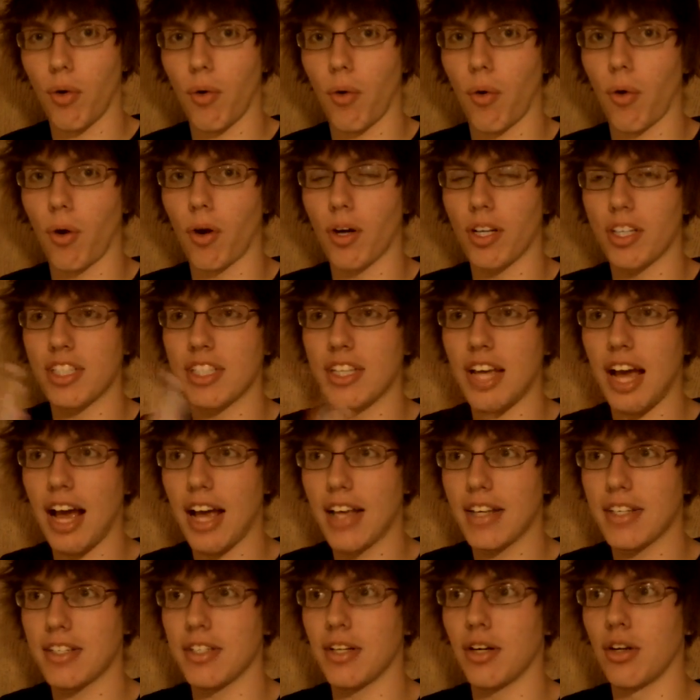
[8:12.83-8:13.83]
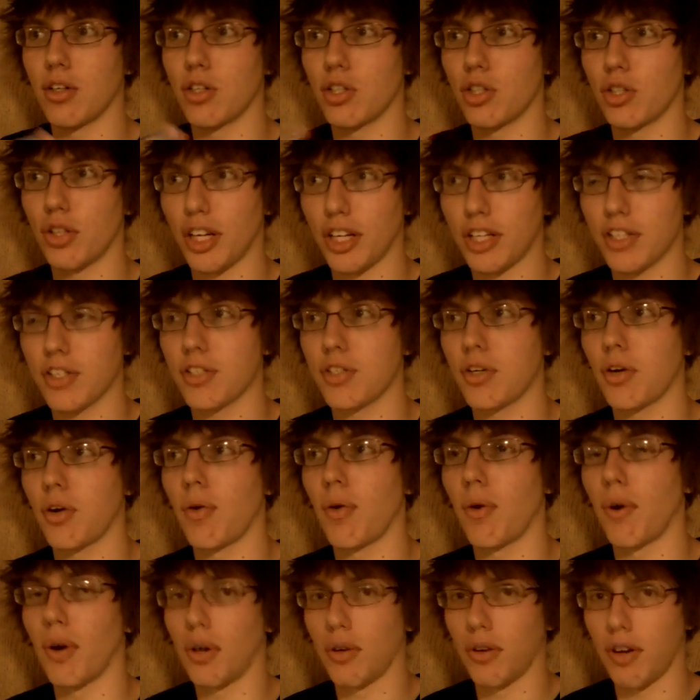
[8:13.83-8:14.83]
or Assassin or Trickster
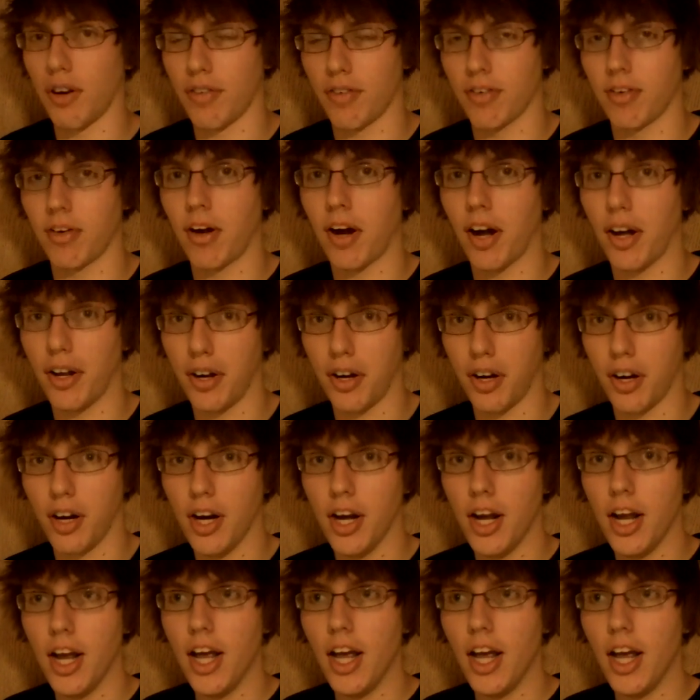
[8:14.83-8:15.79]
or Griffin Rider.